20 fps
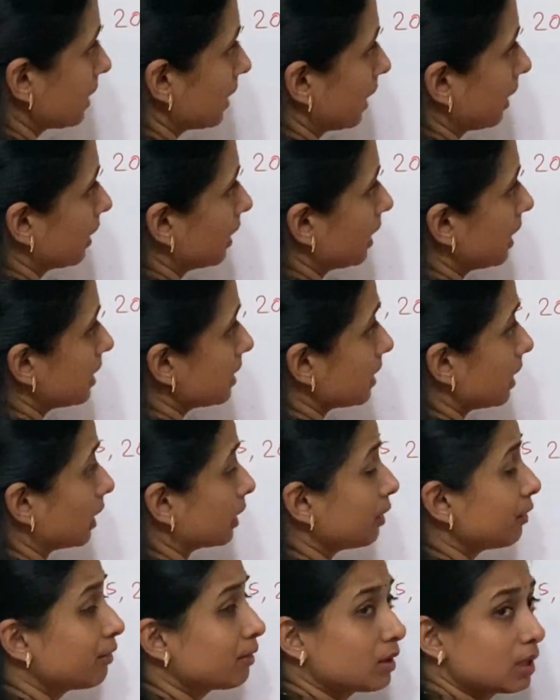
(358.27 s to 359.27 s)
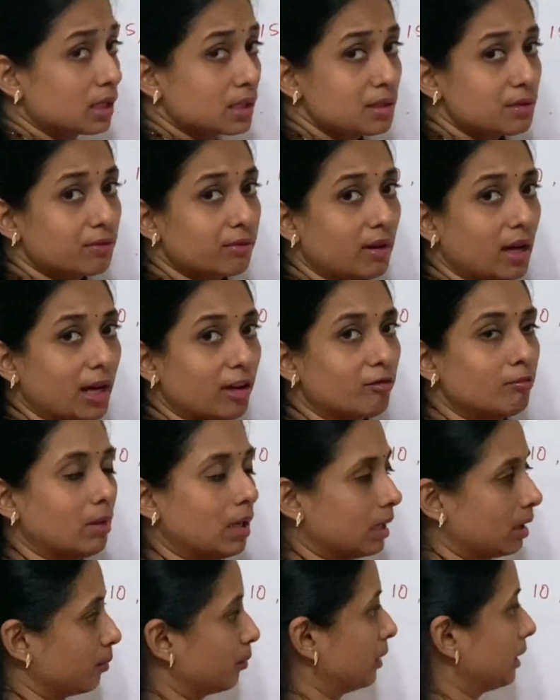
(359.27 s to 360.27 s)
and these are the first 5
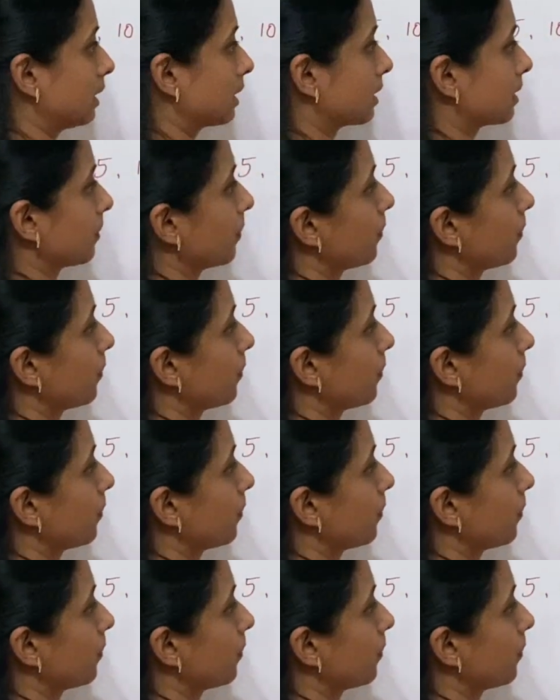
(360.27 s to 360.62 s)
multiples.